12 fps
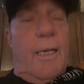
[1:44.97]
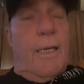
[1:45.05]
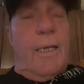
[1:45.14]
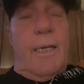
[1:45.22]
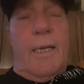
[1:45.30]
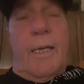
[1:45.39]

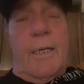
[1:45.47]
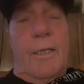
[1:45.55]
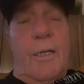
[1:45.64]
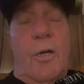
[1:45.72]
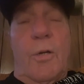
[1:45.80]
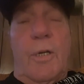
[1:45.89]
And, you
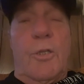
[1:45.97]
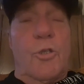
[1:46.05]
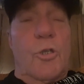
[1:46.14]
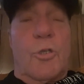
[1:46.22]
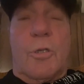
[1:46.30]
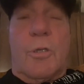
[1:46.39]
know, he
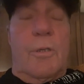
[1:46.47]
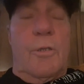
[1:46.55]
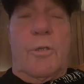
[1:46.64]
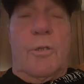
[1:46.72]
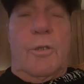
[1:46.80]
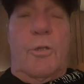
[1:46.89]
just,
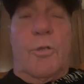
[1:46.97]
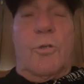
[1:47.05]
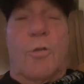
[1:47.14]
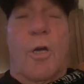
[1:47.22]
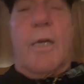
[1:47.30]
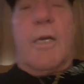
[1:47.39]
you're, you're
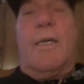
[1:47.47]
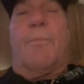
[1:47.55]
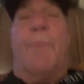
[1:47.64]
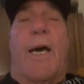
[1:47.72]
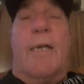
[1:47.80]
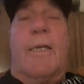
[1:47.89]
talking
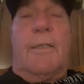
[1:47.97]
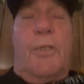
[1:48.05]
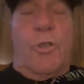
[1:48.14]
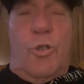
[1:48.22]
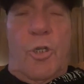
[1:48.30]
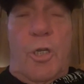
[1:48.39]
about a
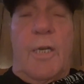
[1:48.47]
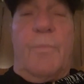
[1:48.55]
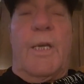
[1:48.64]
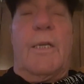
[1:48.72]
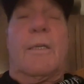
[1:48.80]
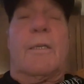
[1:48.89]

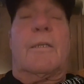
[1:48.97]
legitimate,